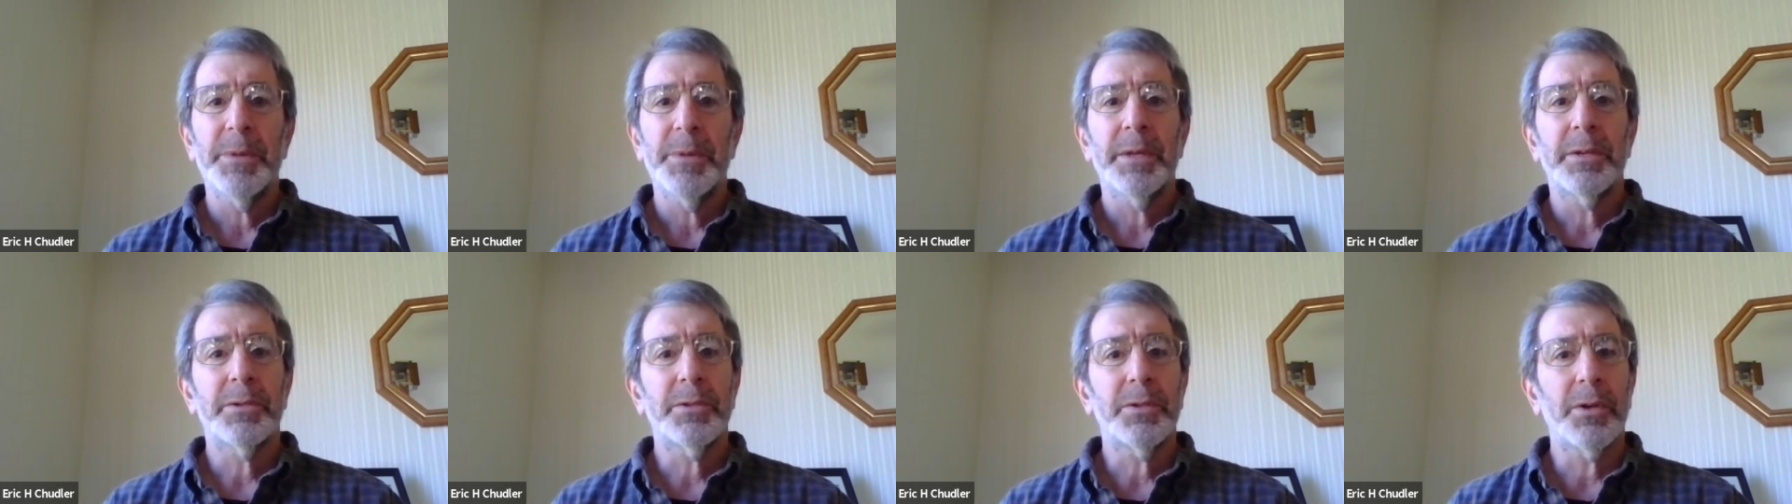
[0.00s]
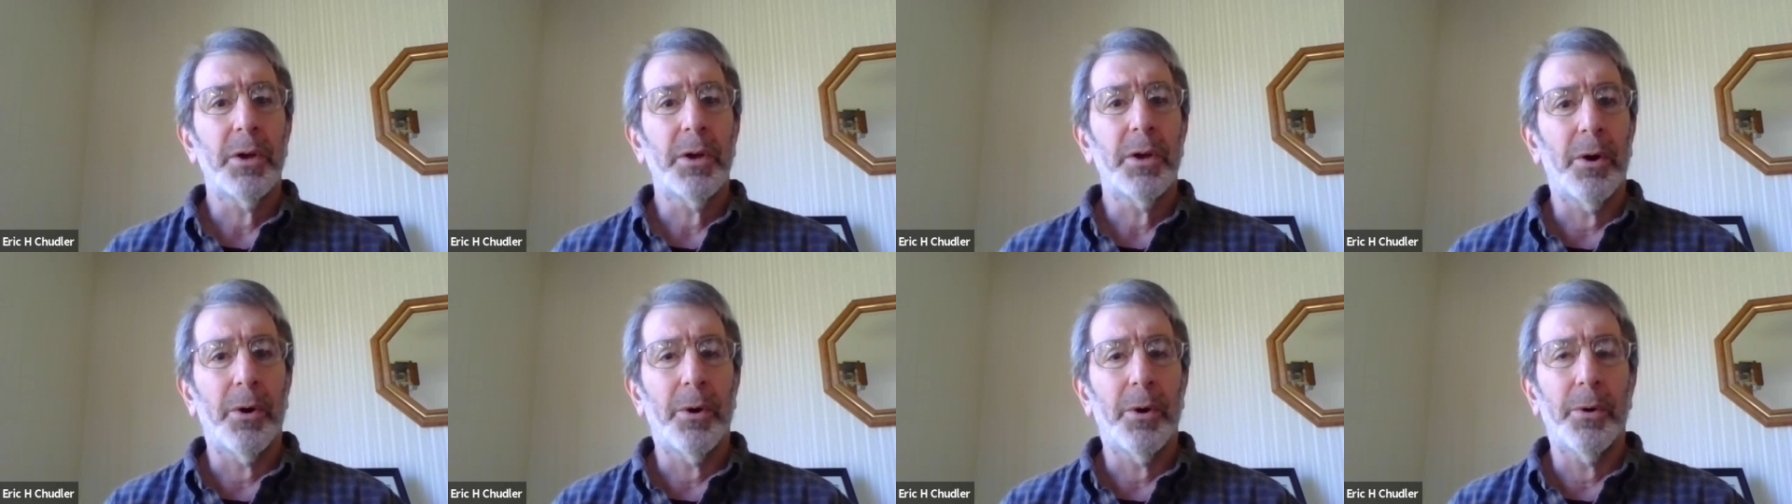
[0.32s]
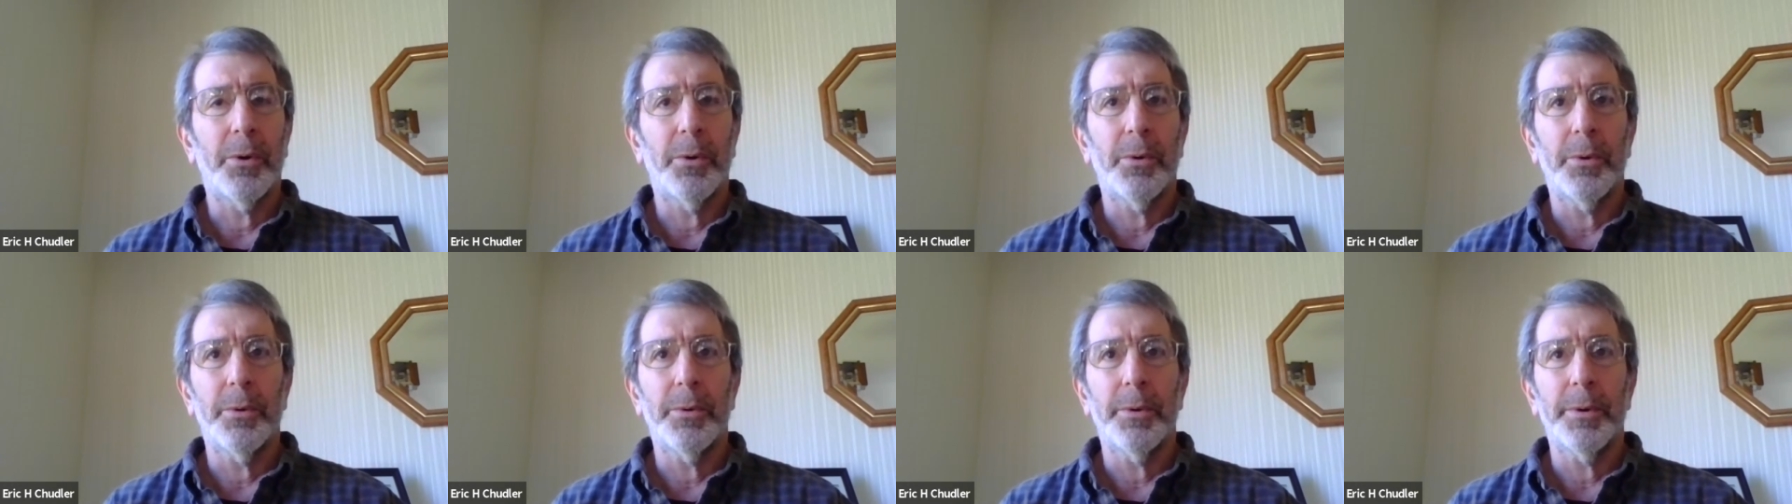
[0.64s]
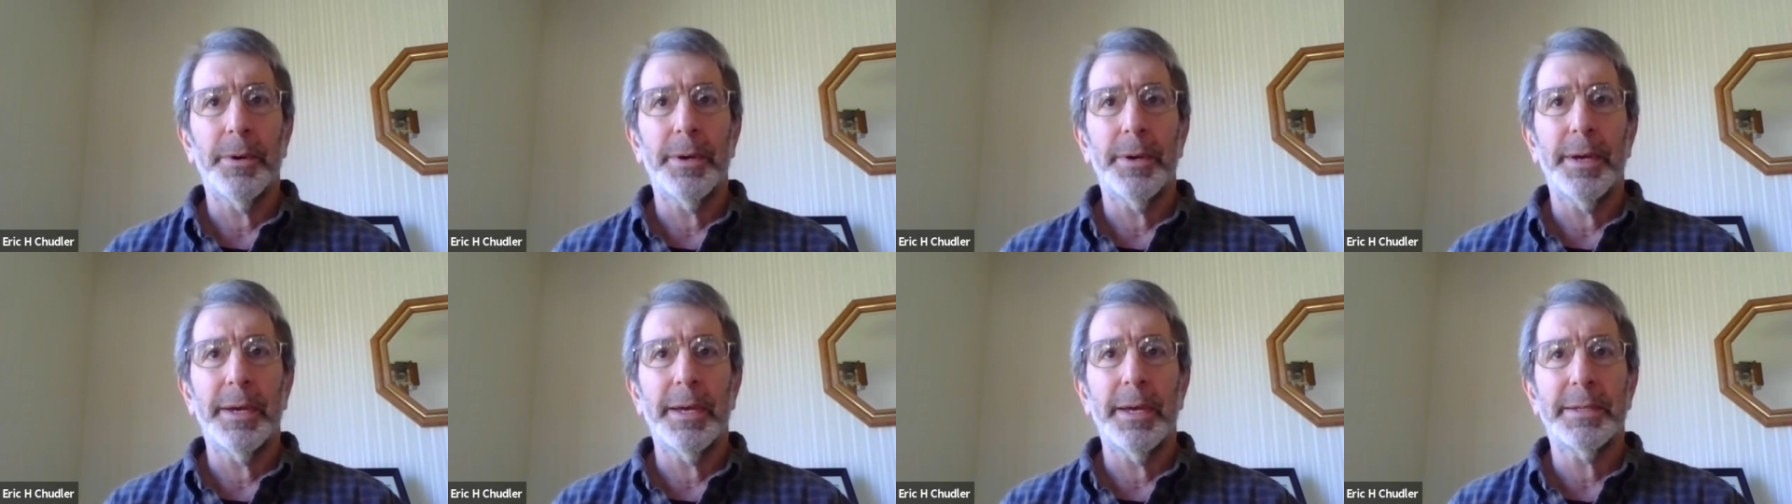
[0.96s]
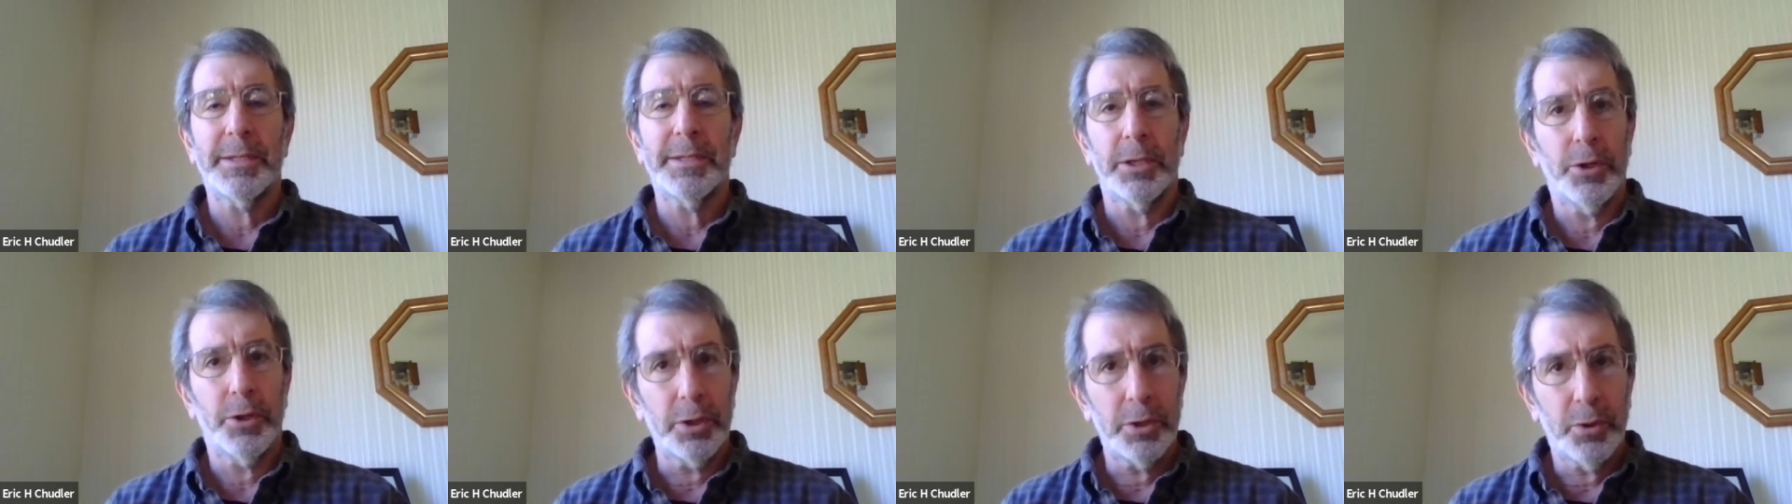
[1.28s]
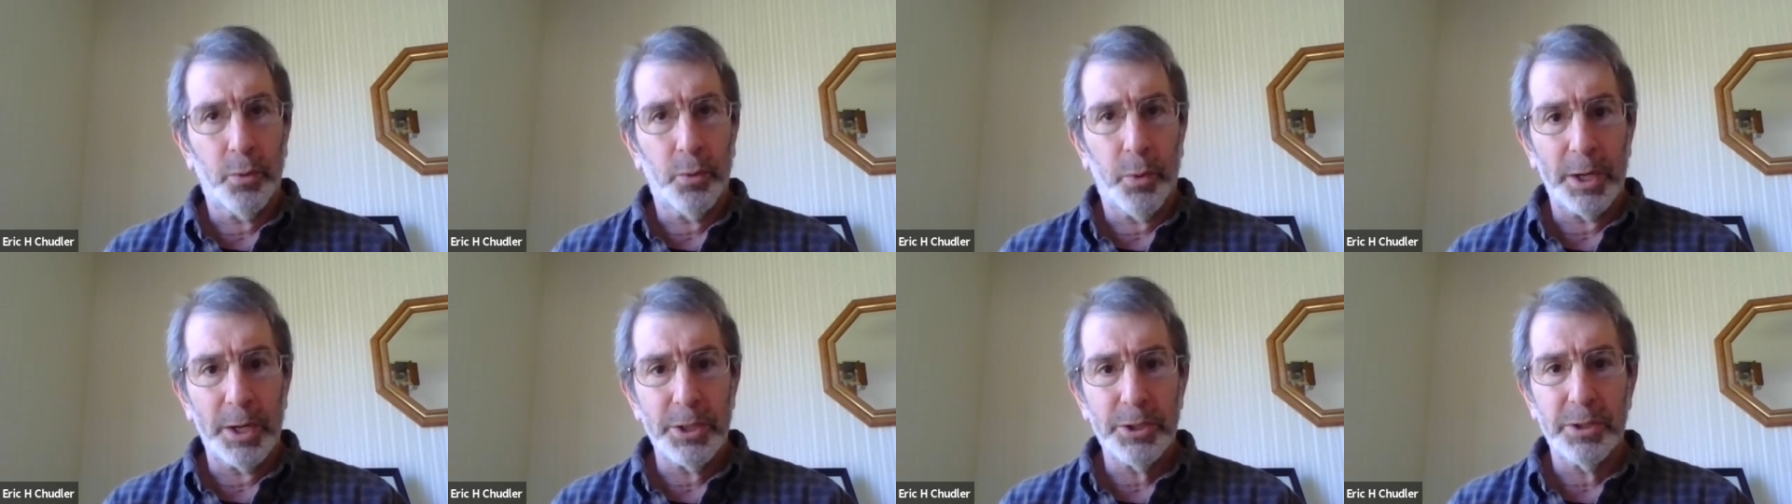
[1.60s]
So it's a good
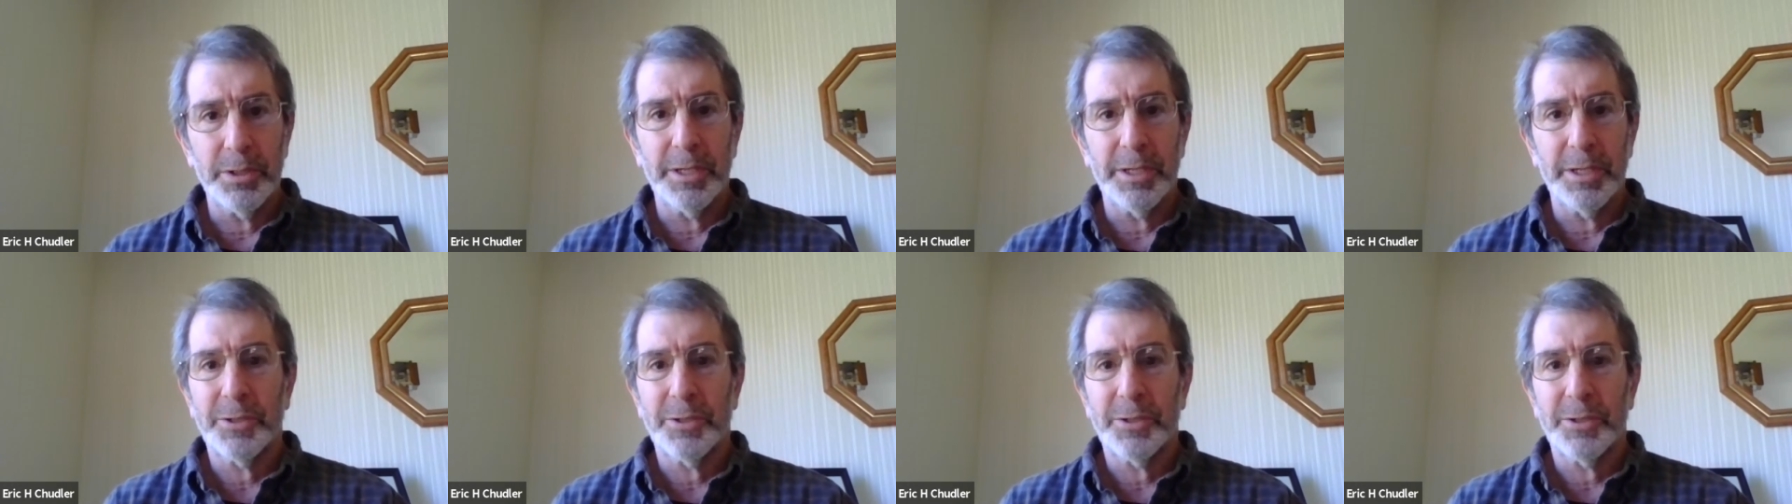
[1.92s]
question.